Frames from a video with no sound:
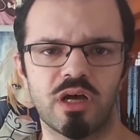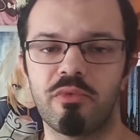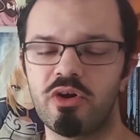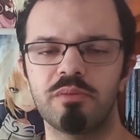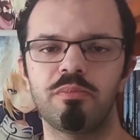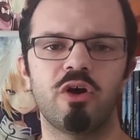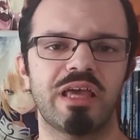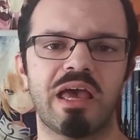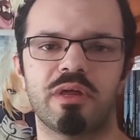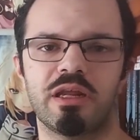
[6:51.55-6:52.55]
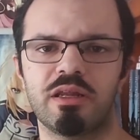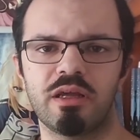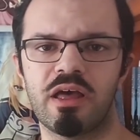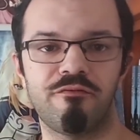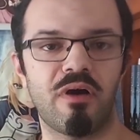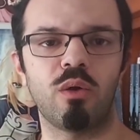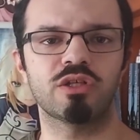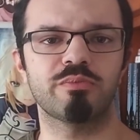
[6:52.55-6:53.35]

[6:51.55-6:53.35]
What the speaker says: a murky pond emanating a foul